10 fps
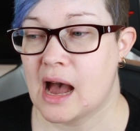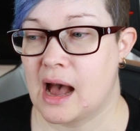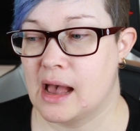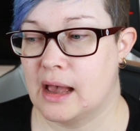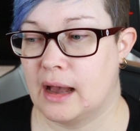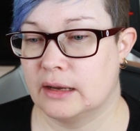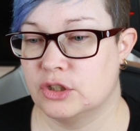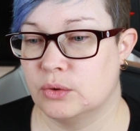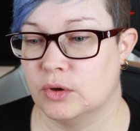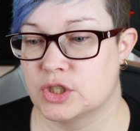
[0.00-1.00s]
I
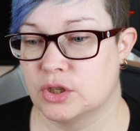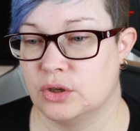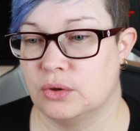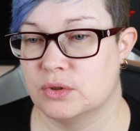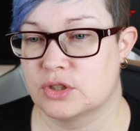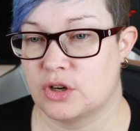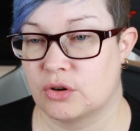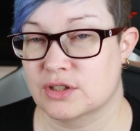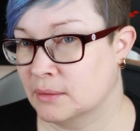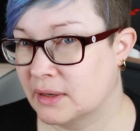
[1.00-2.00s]
do want to
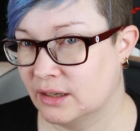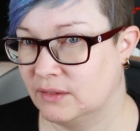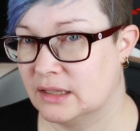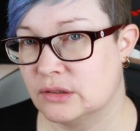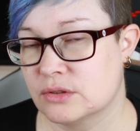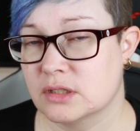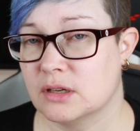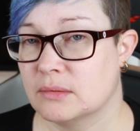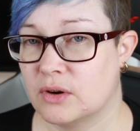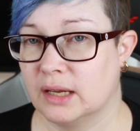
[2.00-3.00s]
stock some kind of needles,
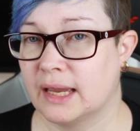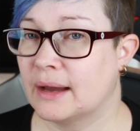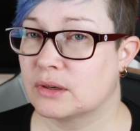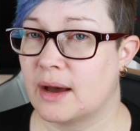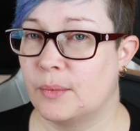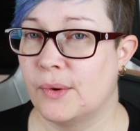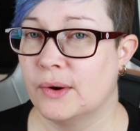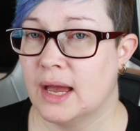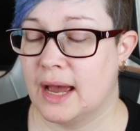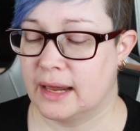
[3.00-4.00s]
so I'm trying out a couple,